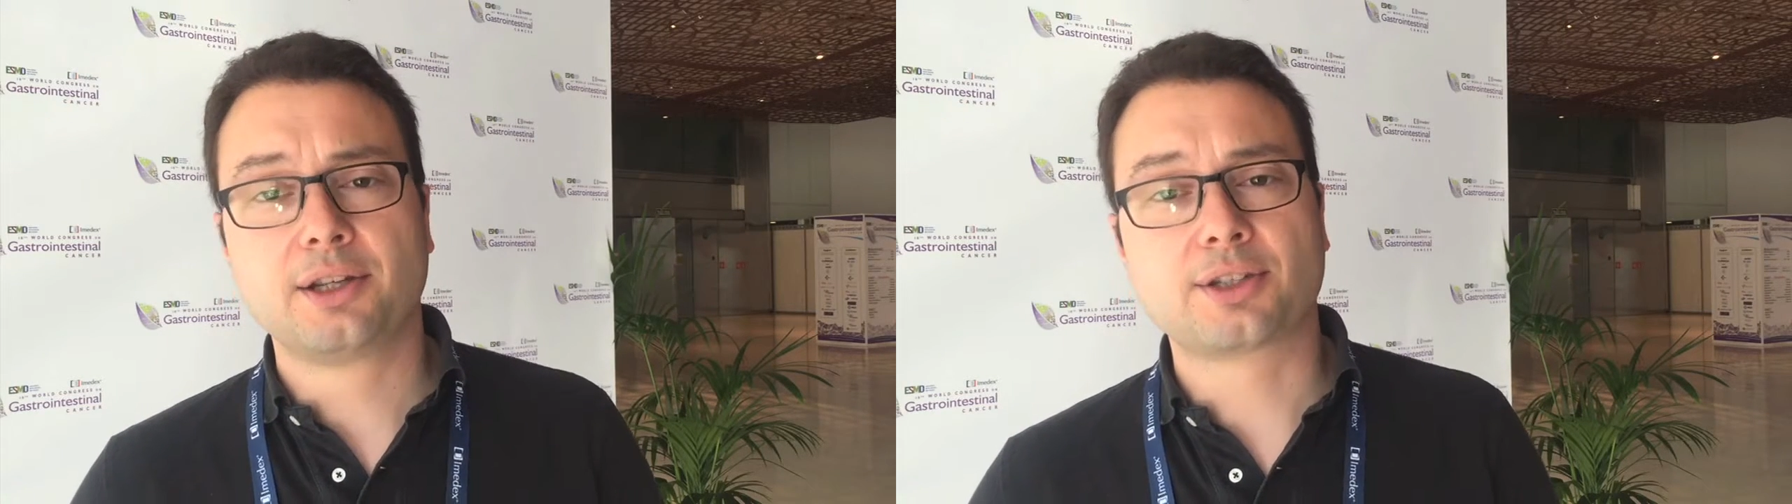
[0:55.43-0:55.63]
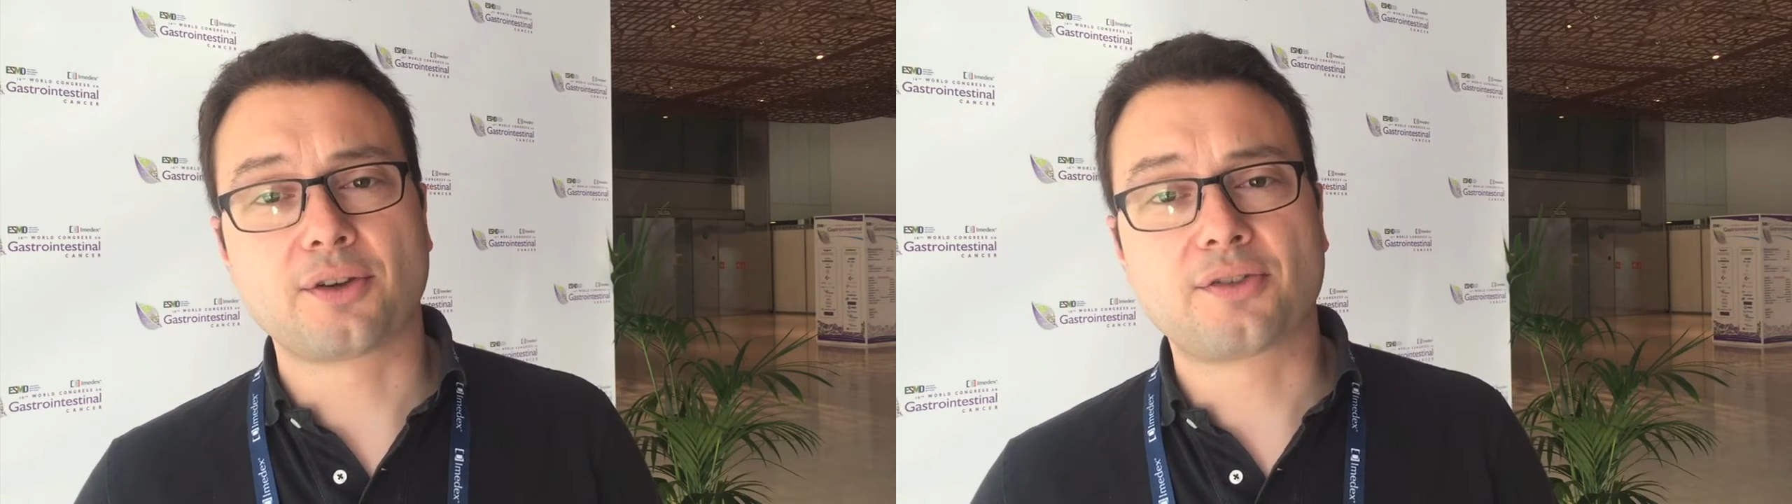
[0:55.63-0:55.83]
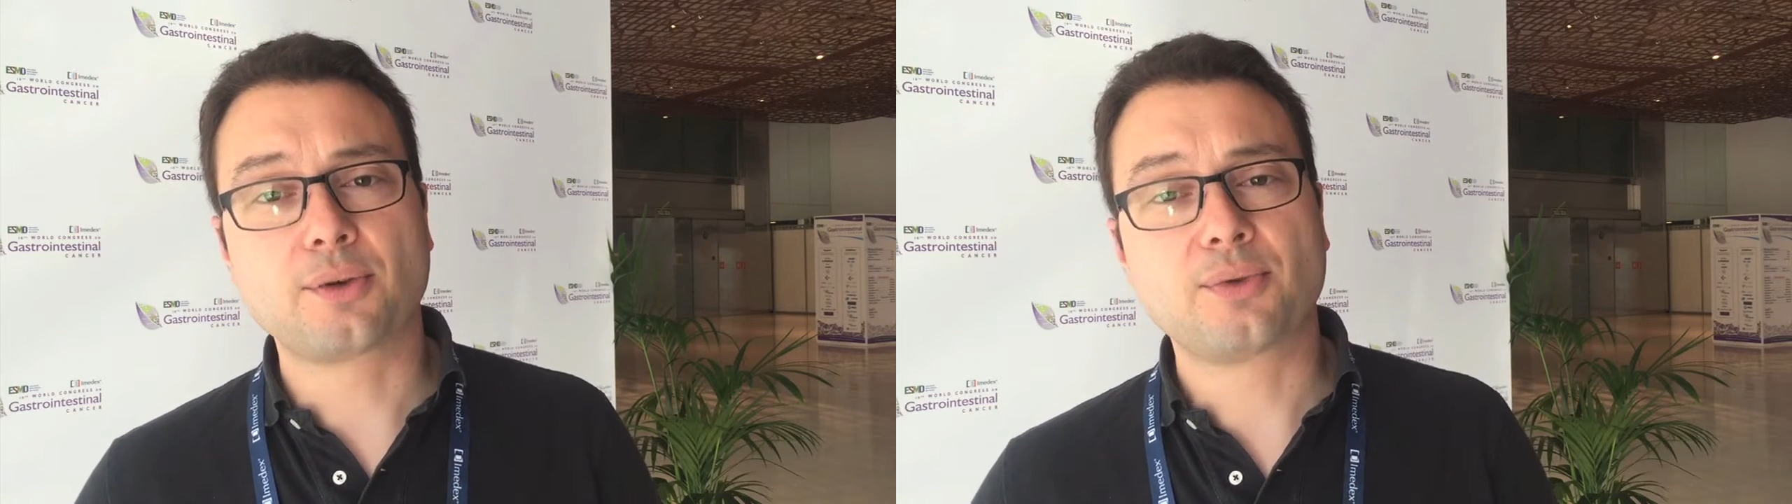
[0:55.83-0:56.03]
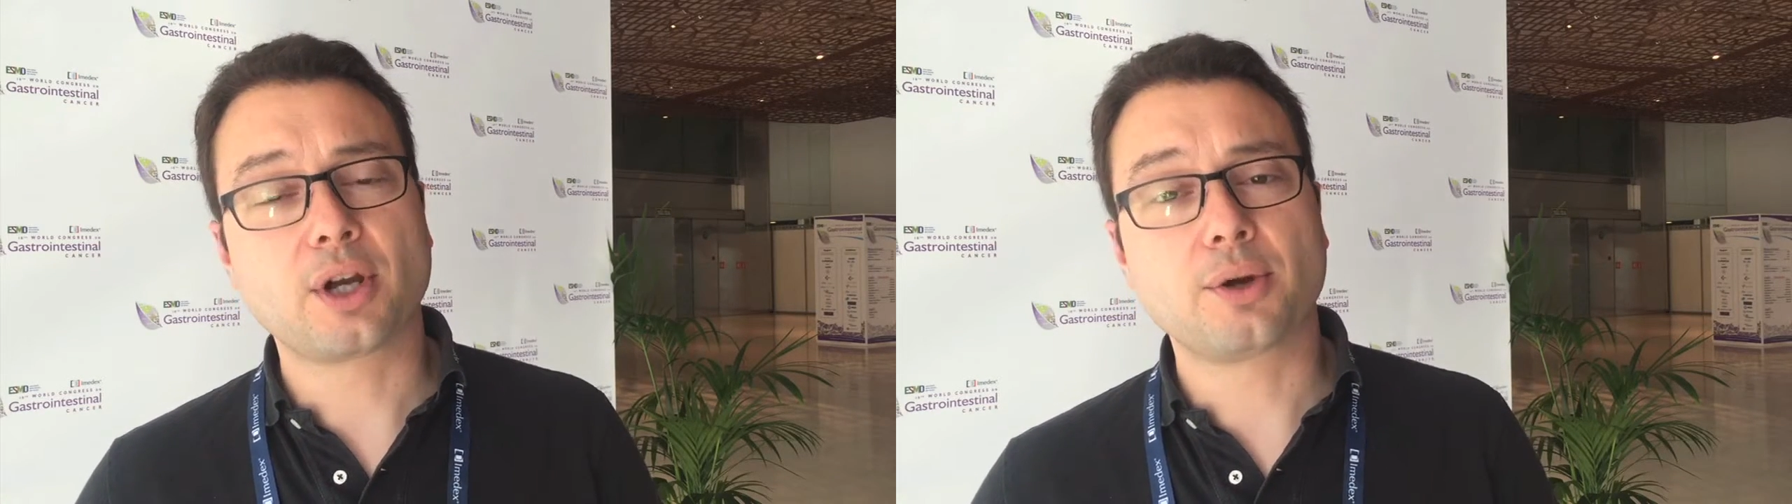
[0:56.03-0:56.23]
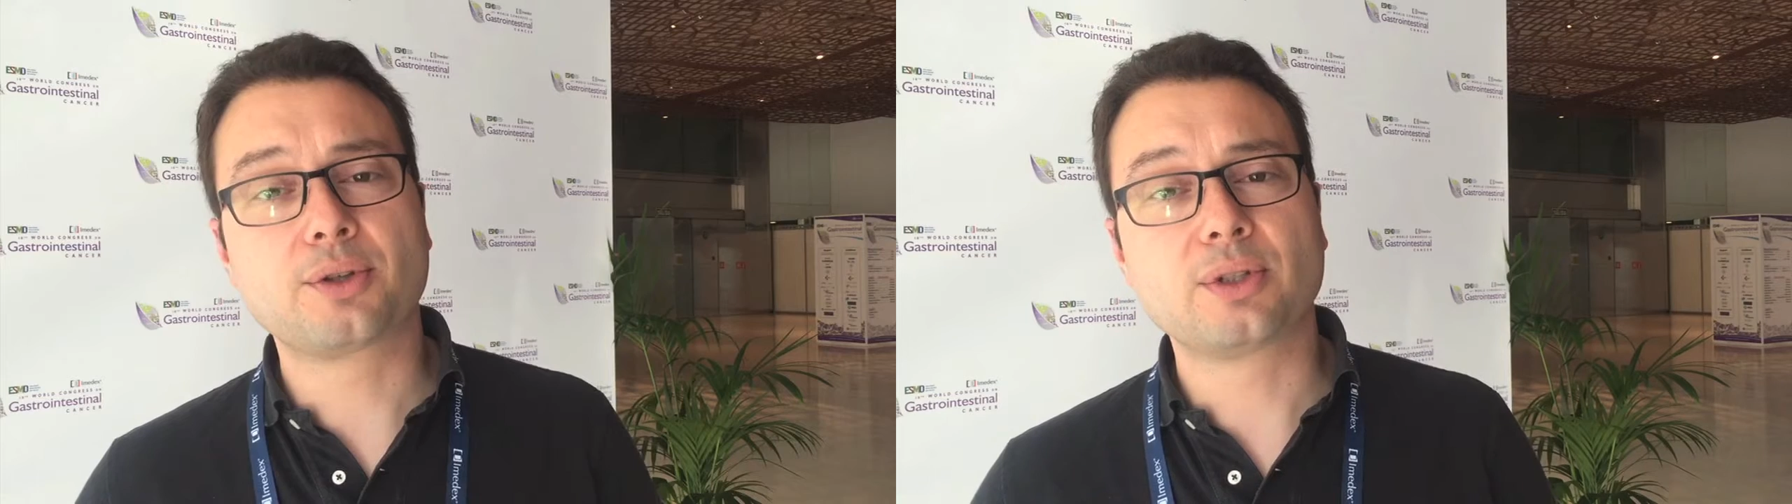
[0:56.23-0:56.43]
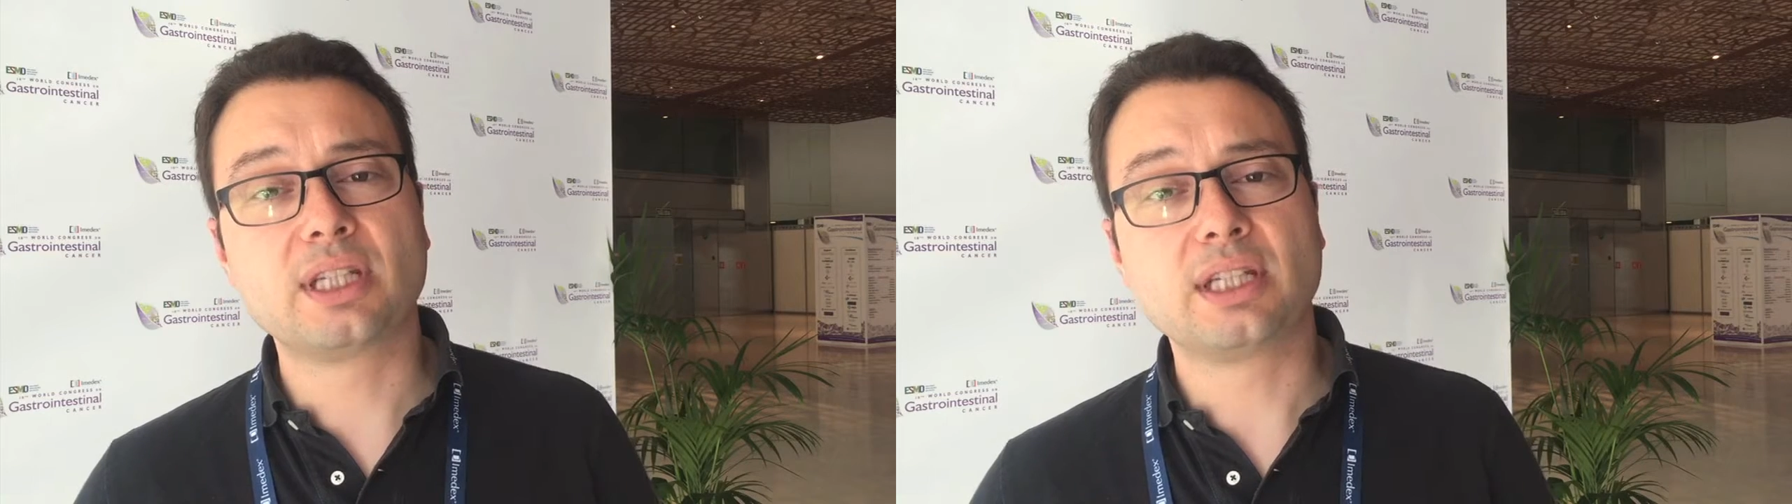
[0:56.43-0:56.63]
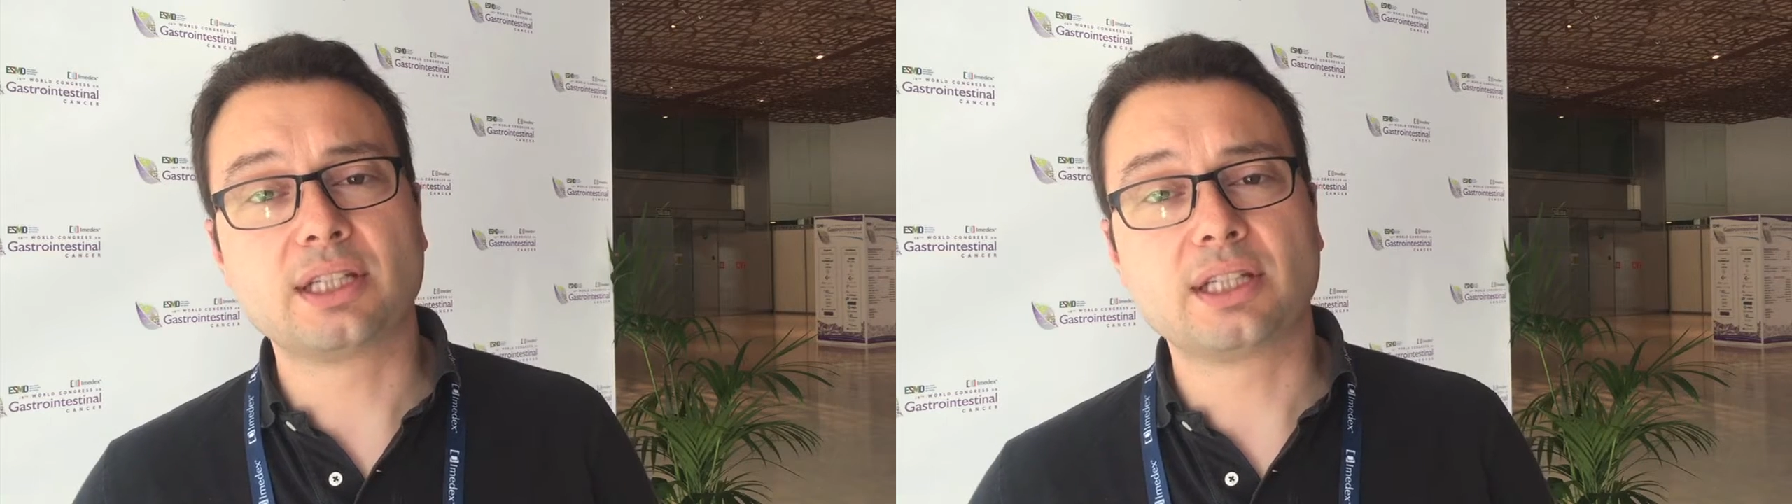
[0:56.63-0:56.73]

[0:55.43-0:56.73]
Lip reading: So I think we're going to see